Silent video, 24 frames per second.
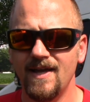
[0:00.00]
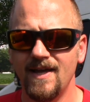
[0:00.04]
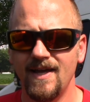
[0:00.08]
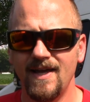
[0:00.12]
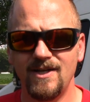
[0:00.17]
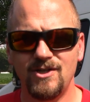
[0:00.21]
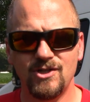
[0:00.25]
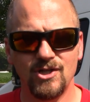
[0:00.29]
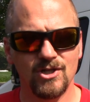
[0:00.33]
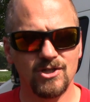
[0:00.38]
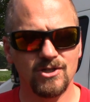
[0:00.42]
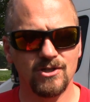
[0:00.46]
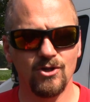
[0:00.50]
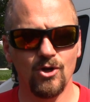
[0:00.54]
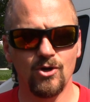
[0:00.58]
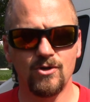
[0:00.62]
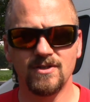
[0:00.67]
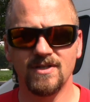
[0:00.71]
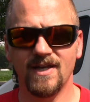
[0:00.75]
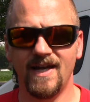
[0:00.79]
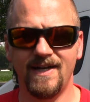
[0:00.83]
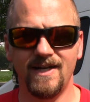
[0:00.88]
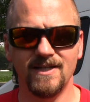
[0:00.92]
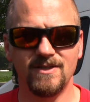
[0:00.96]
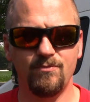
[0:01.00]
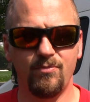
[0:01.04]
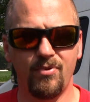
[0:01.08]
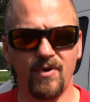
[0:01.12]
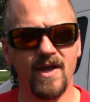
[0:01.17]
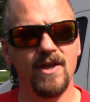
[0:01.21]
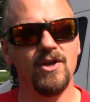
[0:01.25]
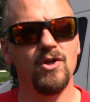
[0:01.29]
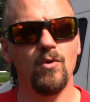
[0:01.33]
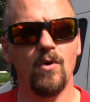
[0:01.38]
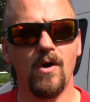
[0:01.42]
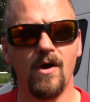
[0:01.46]
It just looks like it's
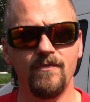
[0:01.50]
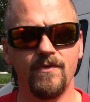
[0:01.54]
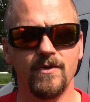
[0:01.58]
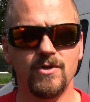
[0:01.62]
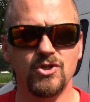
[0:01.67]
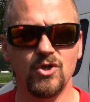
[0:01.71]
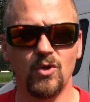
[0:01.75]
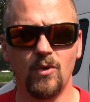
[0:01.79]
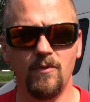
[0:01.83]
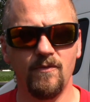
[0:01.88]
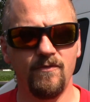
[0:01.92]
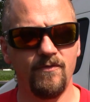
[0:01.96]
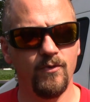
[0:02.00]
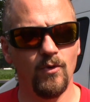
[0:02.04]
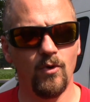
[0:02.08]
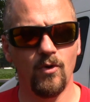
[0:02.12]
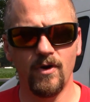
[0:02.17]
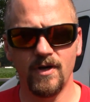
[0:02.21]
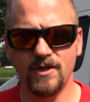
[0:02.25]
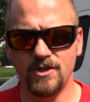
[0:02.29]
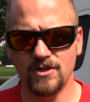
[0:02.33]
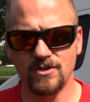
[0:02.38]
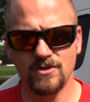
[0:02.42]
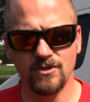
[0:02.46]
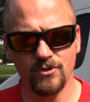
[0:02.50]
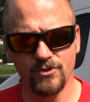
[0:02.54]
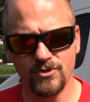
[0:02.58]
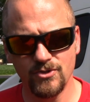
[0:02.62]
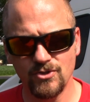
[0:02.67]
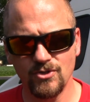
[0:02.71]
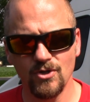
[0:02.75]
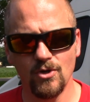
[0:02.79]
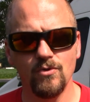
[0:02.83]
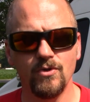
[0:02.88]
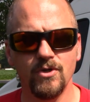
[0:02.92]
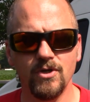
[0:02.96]
brand new off the showroom floor. It just looks
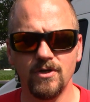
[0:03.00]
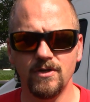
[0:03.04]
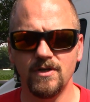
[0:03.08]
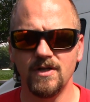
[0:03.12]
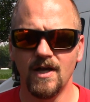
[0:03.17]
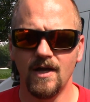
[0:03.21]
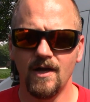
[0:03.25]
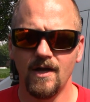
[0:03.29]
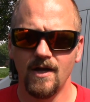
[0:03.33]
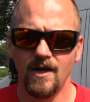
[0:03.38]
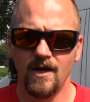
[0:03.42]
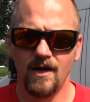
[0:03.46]
so good.